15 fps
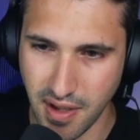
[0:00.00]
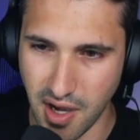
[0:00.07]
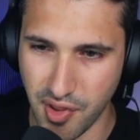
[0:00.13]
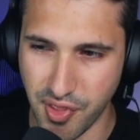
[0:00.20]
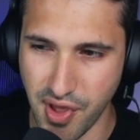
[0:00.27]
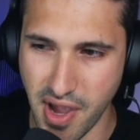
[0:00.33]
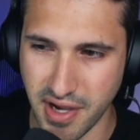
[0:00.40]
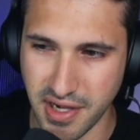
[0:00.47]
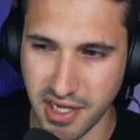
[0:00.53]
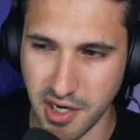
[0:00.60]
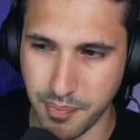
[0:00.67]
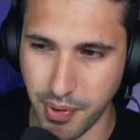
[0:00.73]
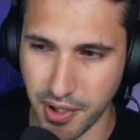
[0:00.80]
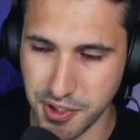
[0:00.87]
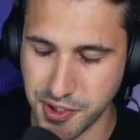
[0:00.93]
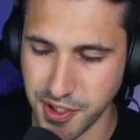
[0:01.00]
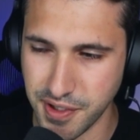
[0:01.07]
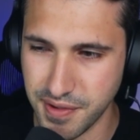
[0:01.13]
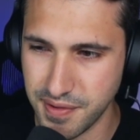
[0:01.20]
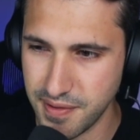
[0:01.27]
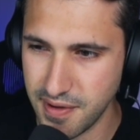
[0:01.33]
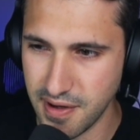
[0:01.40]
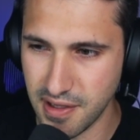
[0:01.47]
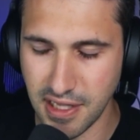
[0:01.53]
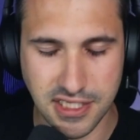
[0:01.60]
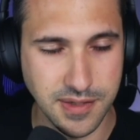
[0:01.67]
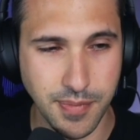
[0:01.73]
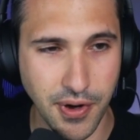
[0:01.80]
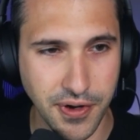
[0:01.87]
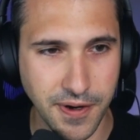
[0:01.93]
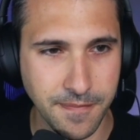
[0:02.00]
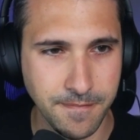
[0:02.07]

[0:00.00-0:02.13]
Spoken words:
I think I could get a punch in. And that's about it.